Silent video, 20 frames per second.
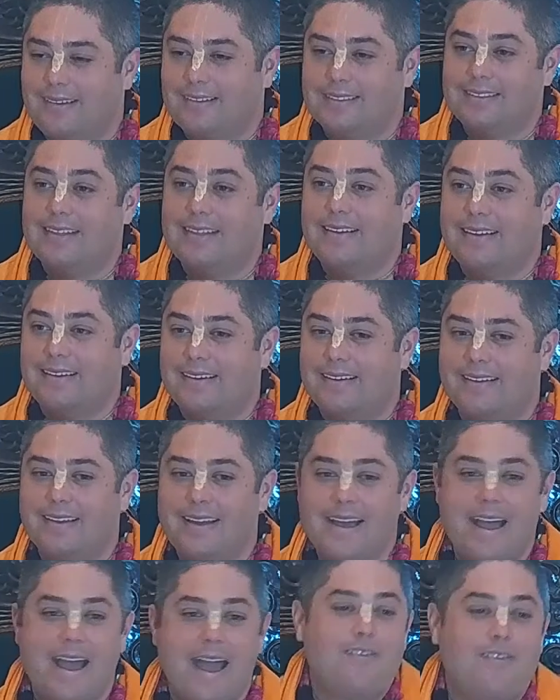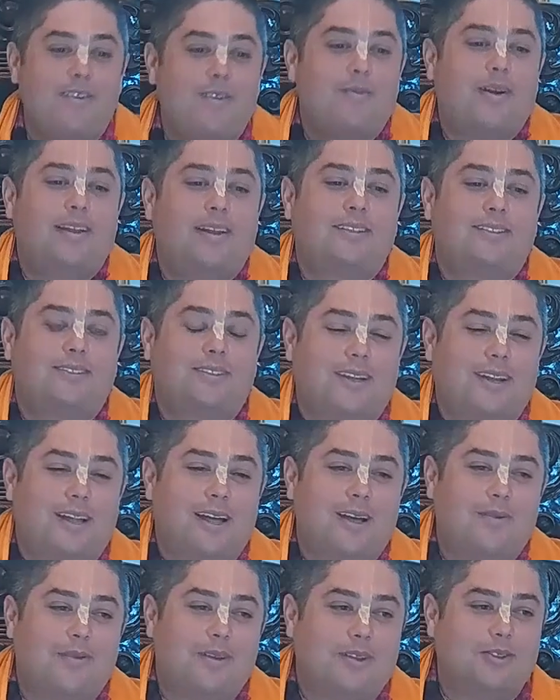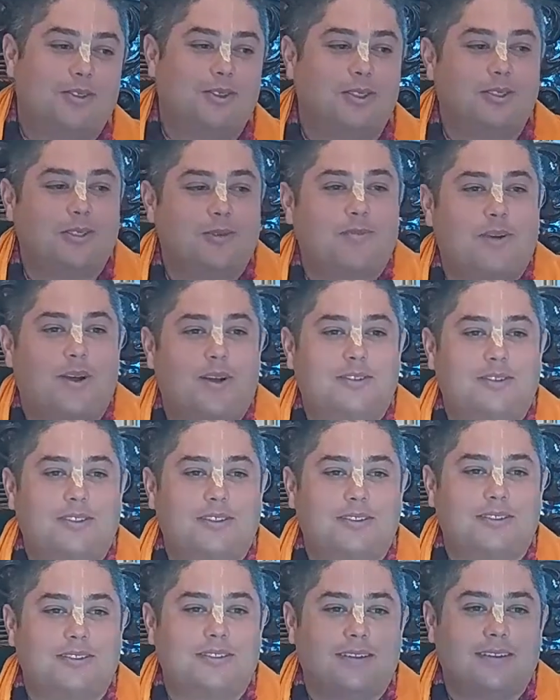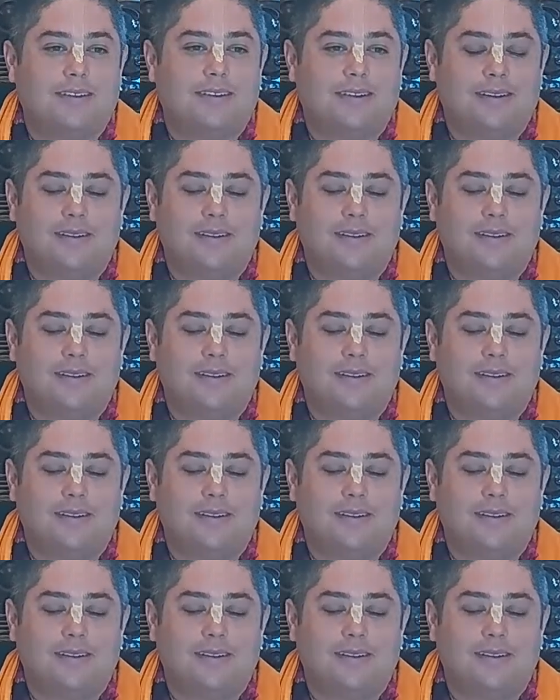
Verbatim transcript: sitting. Everybody stood up, and Shishupala just